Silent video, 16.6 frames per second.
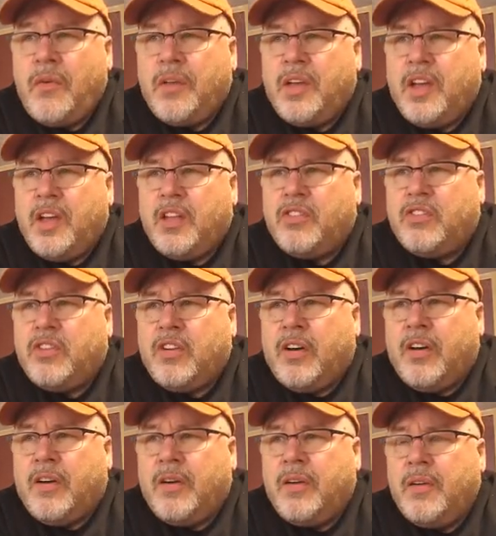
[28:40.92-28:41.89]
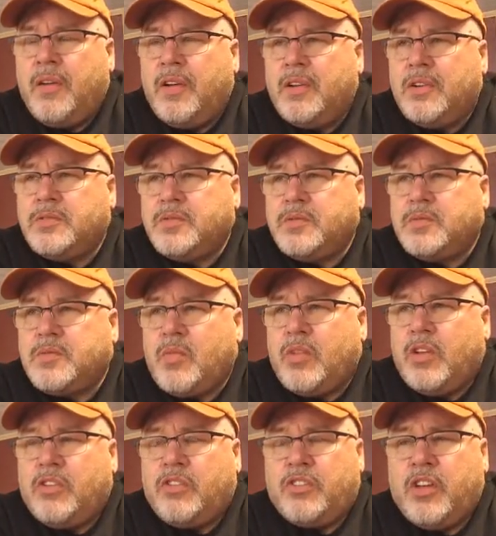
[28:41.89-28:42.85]
It's
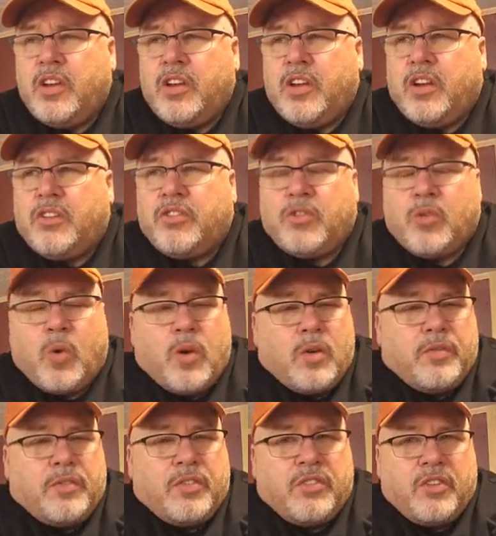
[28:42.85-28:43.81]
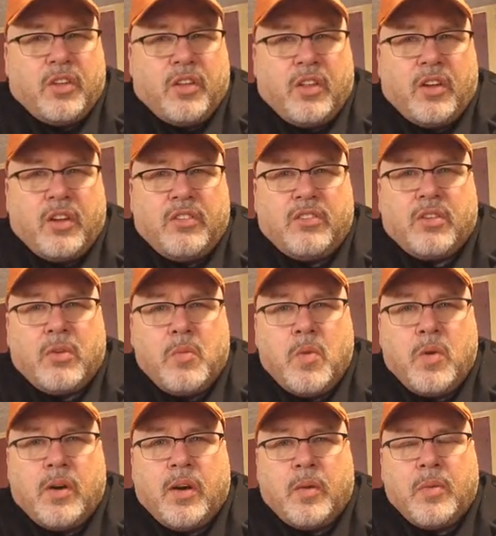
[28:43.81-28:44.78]
sitting in a sorting facility
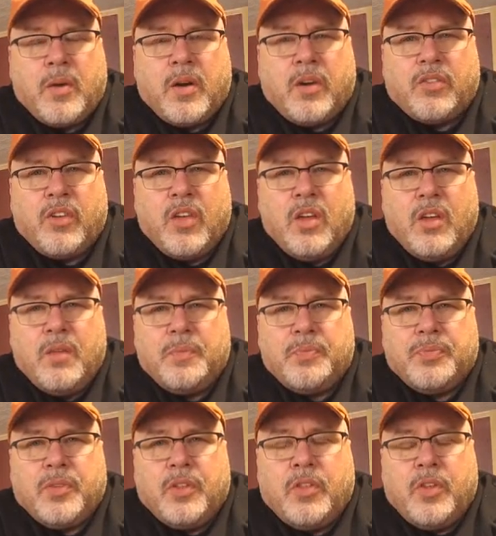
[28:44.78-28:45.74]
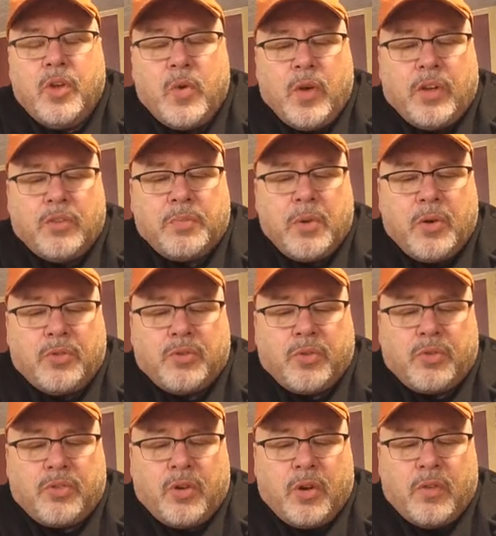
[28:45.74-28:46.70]
somewhere because the U.S.
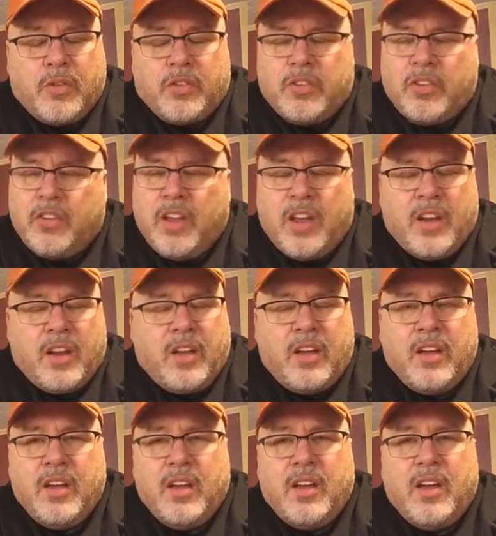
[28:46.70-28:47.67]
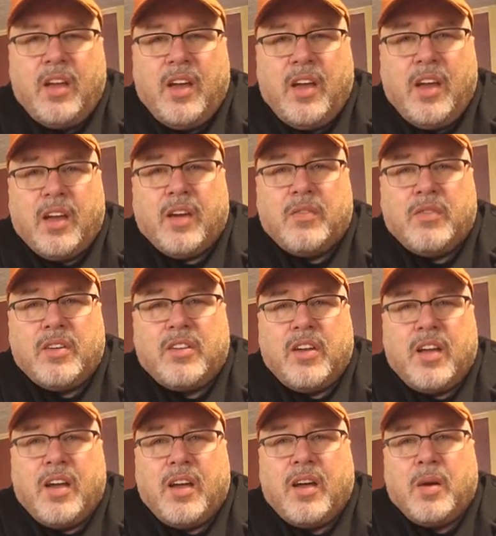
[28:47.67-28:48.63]
Postal Service has had a heck of a
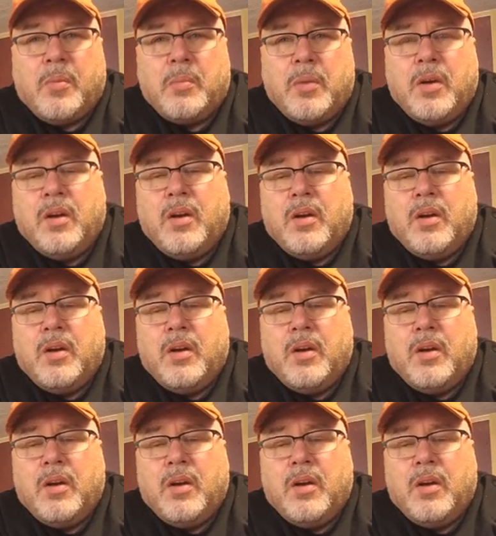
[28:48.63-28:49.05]
time